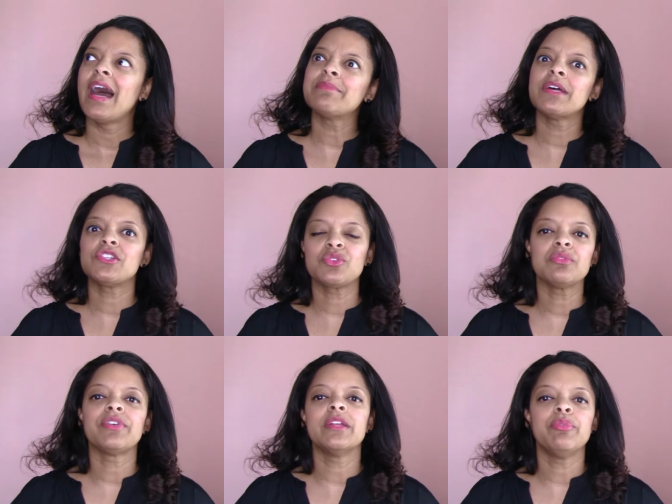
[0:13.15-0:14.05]
I'm not sure
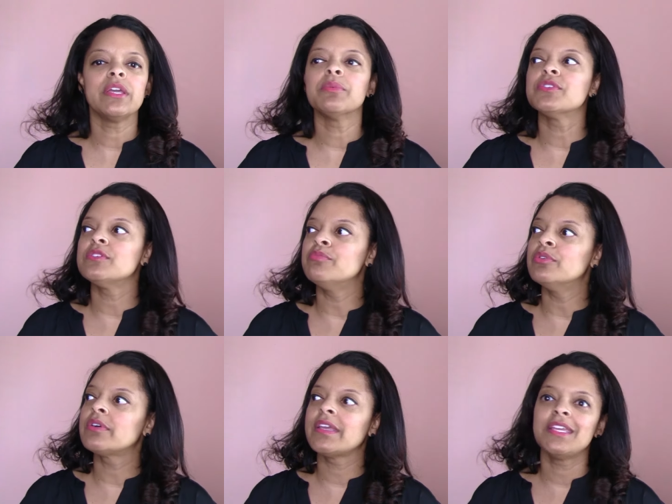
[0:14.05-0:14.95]
if I'd be able to
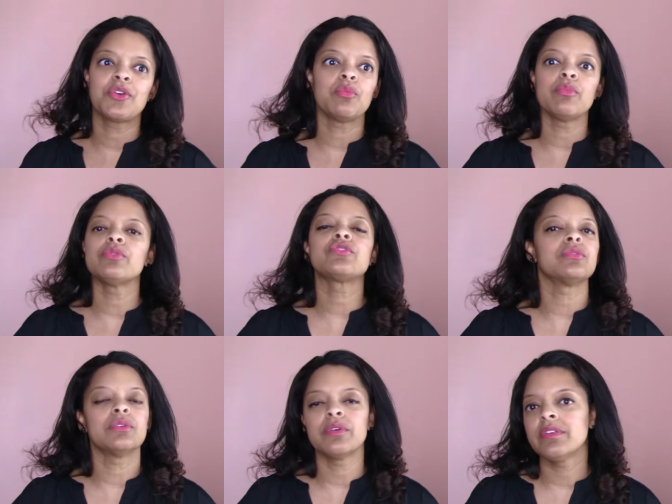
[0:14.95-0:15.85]
book a
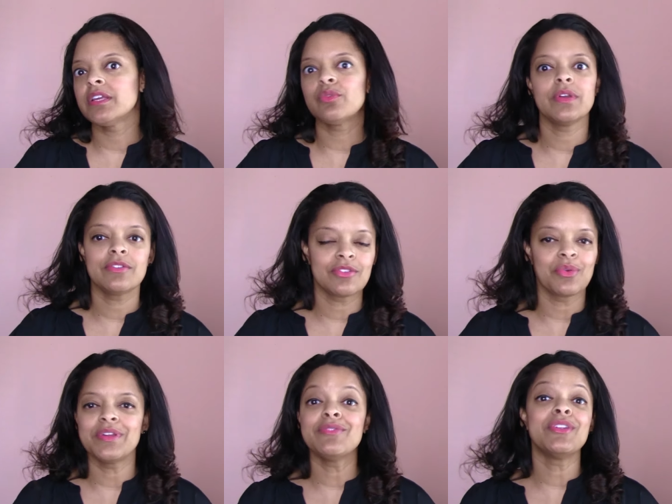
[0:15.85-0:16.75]
commercial or a narration
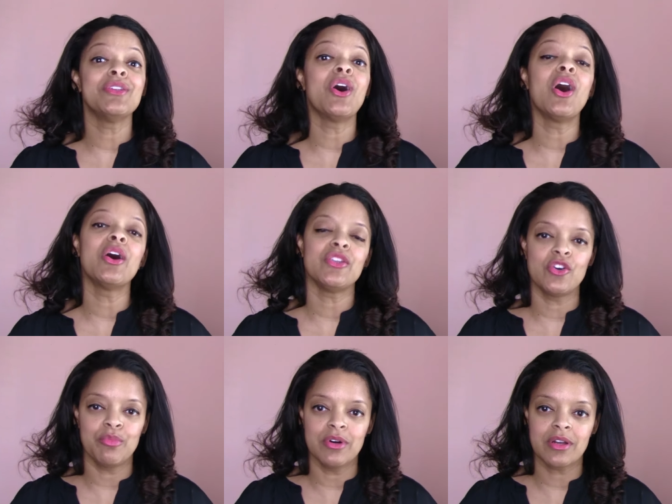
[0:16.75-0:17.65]
or even an
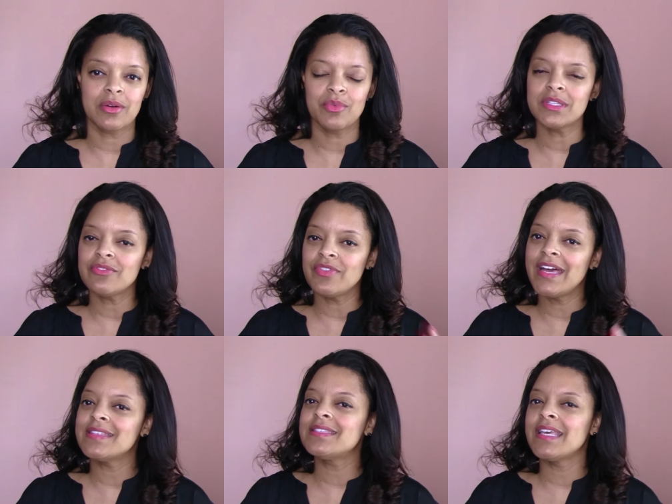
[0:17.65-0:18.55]
audiobook? Well, if
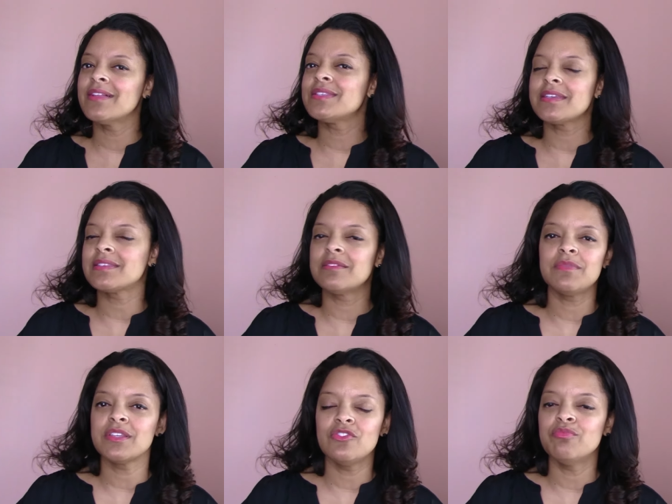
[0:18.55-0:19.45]
that sounds like
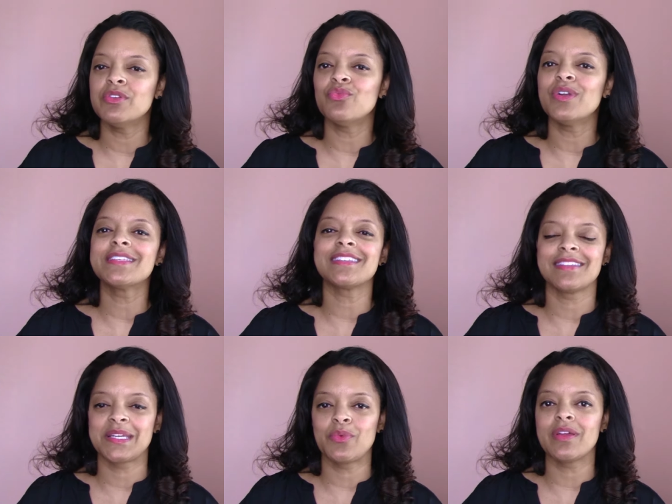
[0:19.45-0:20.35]
something you've been
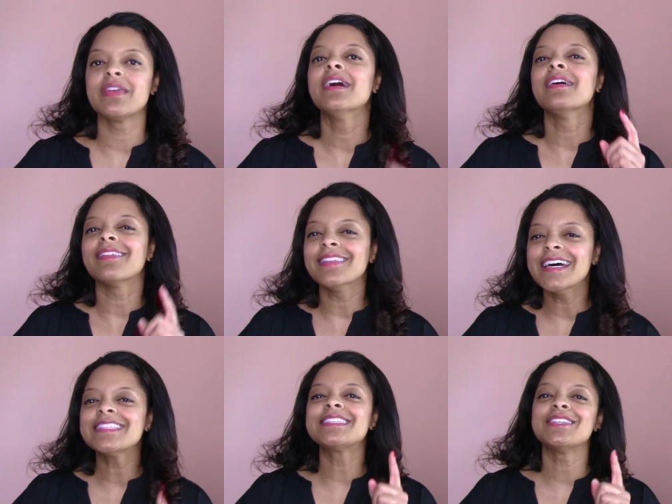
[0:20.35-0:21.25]
wrestling with,
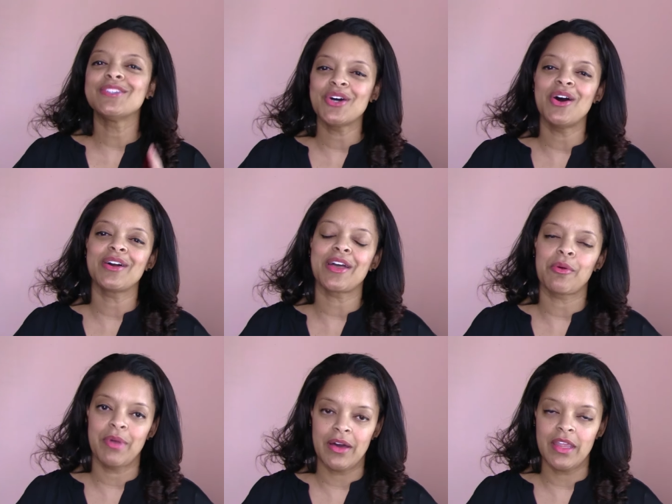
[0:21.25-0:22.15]
let's talk
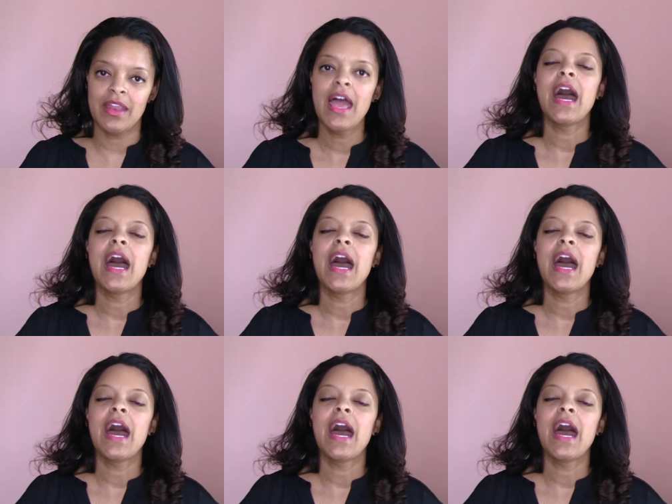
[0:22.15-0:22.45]
about it.